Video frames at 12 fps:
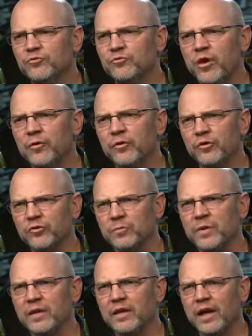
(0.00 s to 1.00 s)
Generally
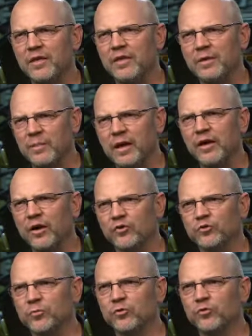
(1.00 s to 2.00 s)
speaking, I think my
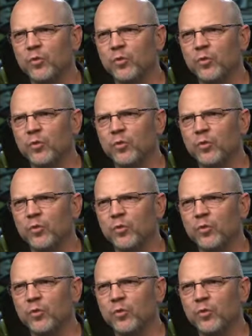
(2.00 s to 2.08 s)
customers